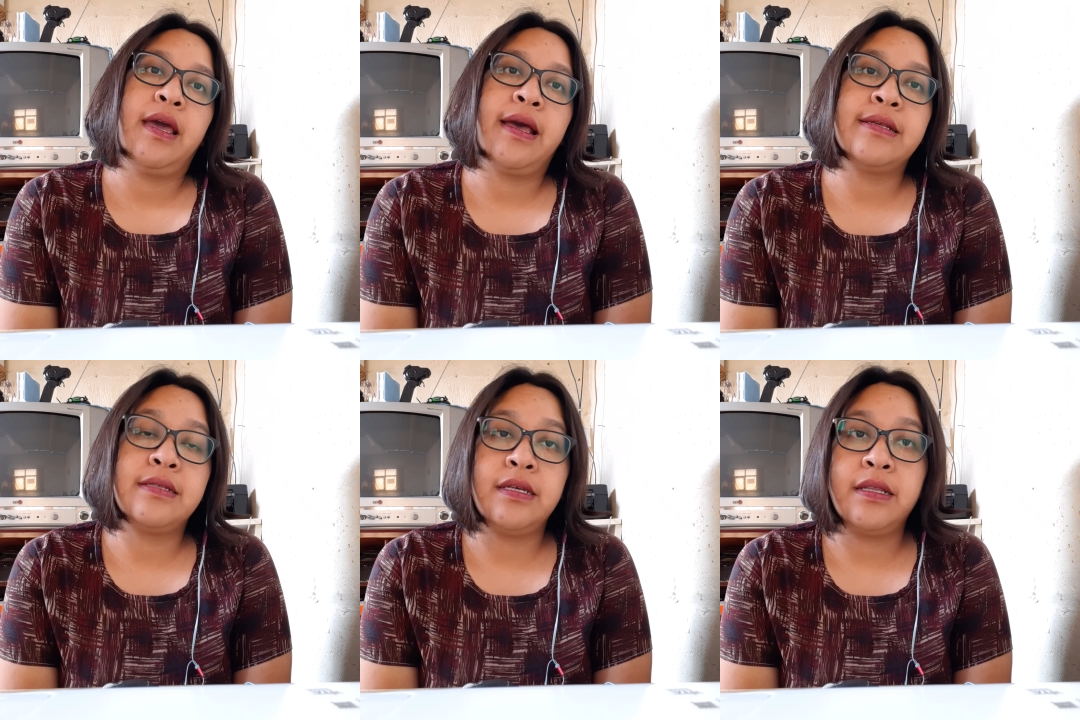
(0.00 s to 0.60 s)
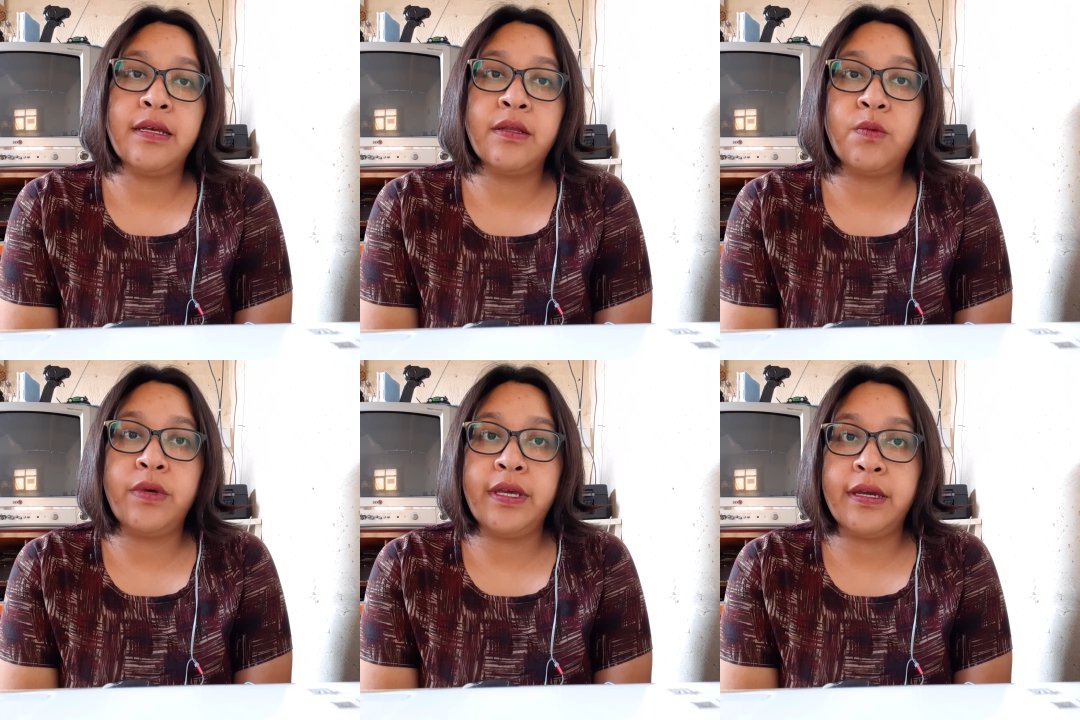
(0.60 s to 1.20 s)
as needed,
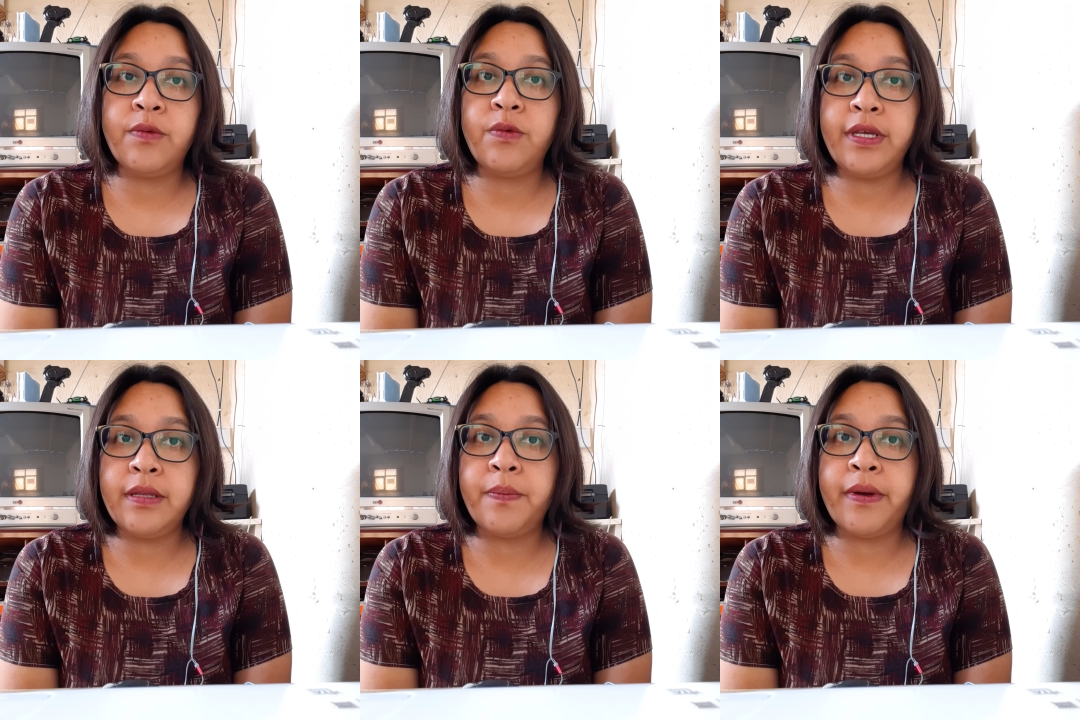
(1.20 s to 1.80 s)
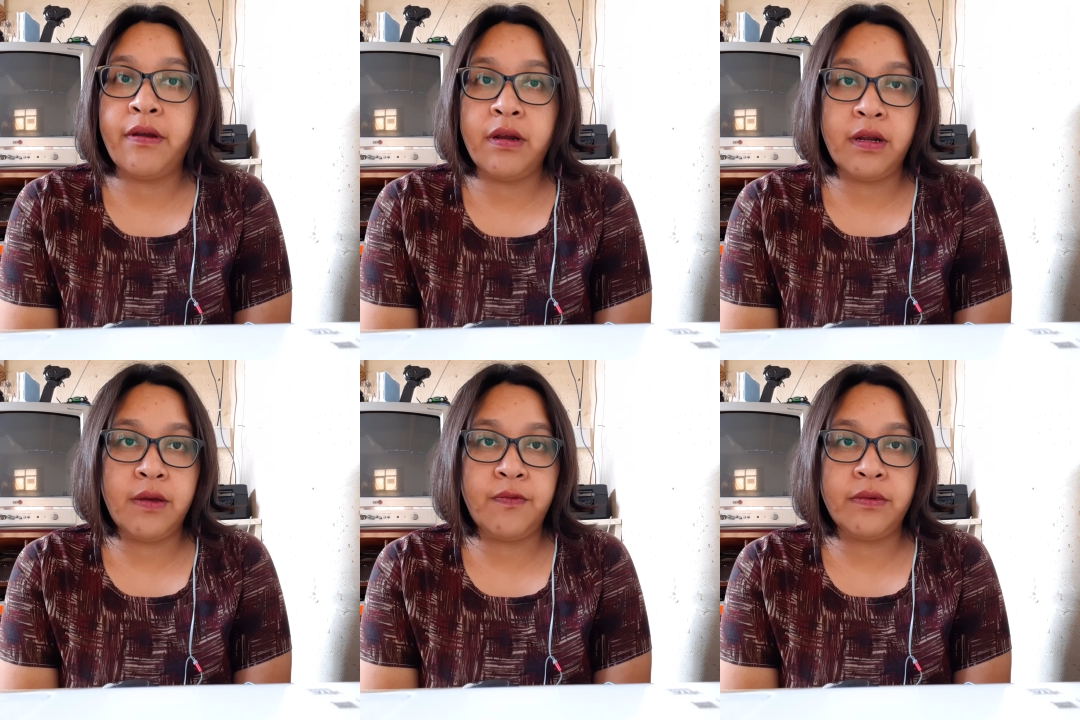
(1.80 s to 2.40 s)
we can read the
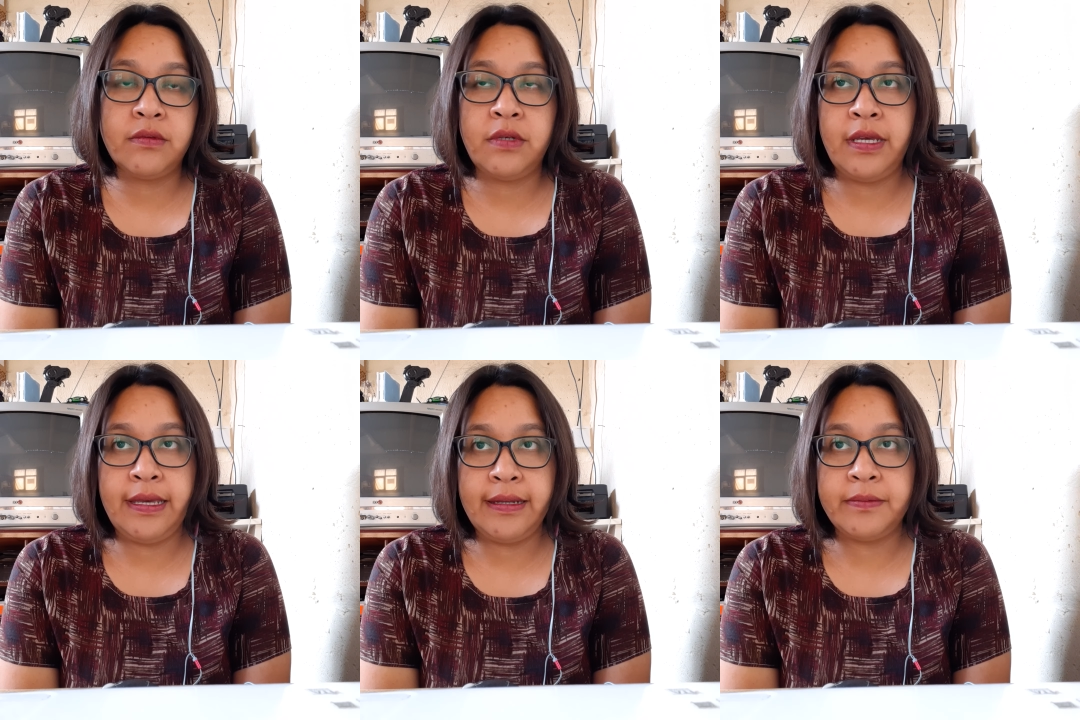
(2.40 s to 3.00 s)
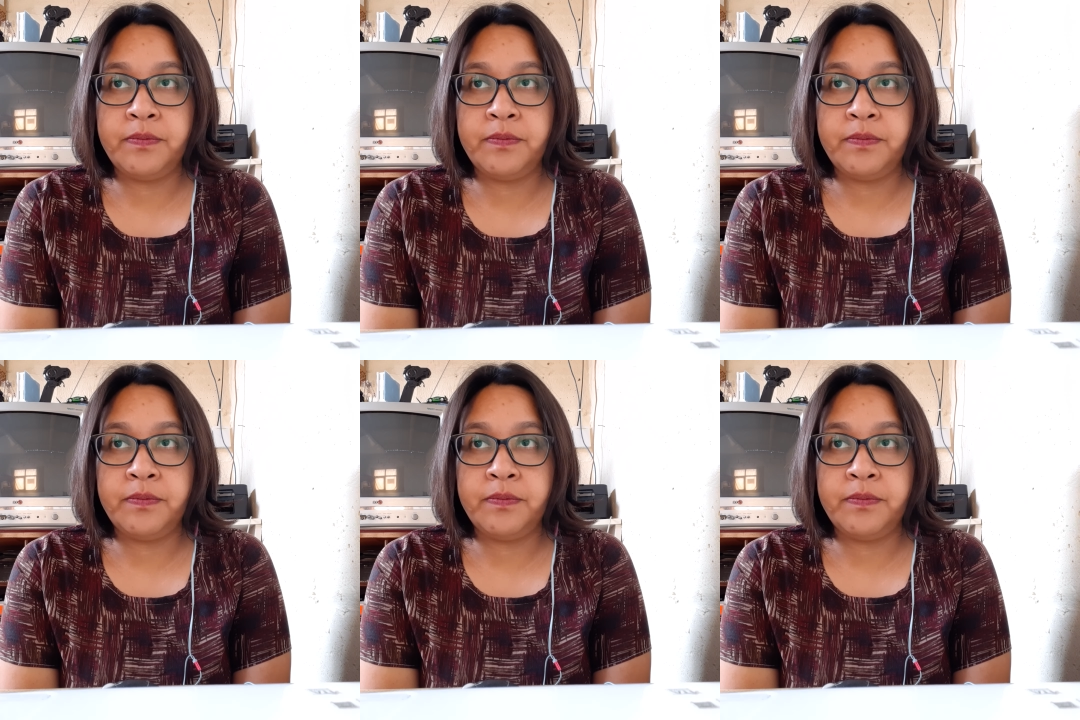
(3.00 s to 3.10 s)
paragraph again.